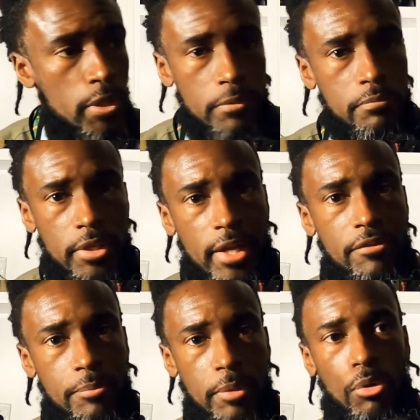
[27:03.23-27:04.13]
It doesn't
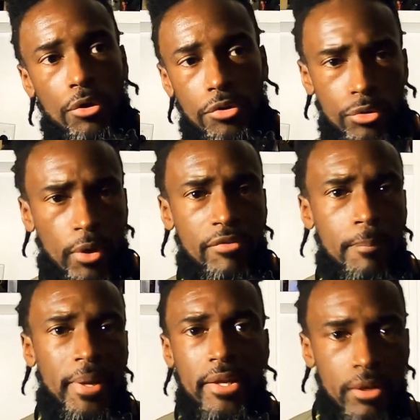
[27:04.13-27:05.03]
have to be a part of you. You don't have
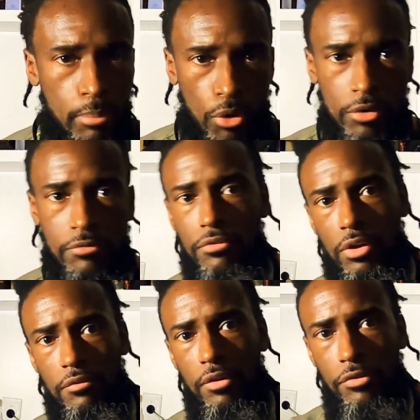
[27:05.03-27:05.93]
to make it a part
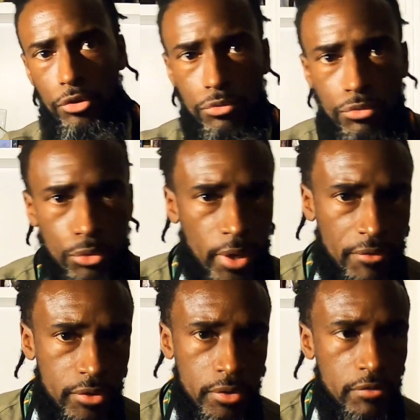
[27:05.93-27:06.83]
of you. You don't
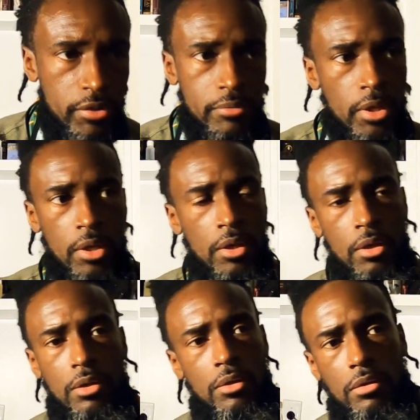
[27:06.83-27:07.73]
have to even
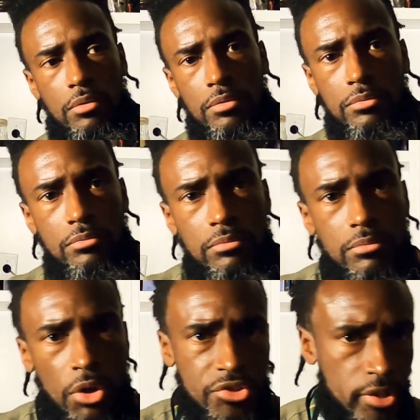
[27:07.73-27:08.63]

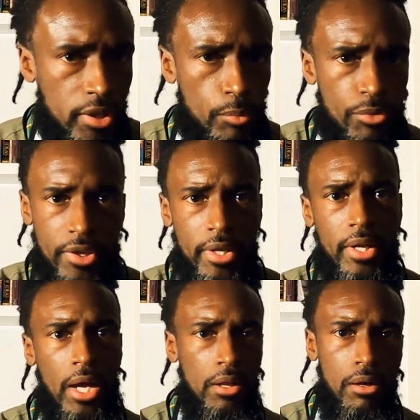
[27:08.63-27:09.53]
articulate within that
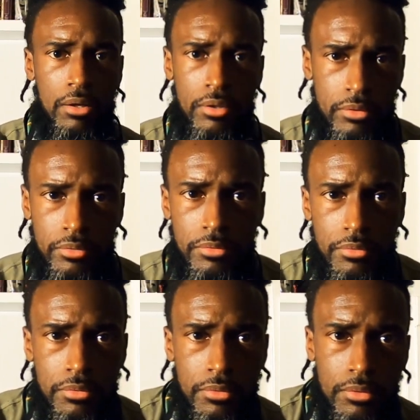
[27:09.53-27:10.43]
dialogue.
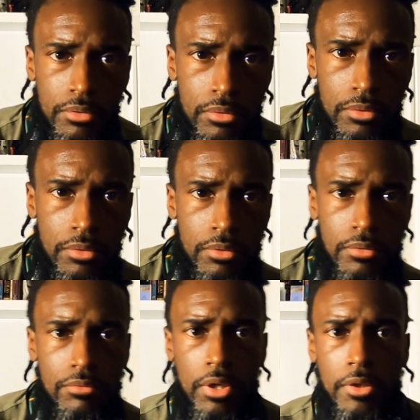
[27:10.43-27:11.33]

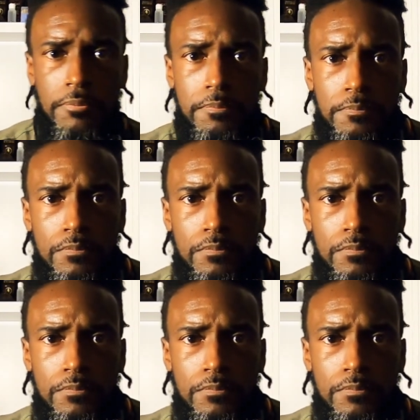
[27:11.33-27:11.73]
Right?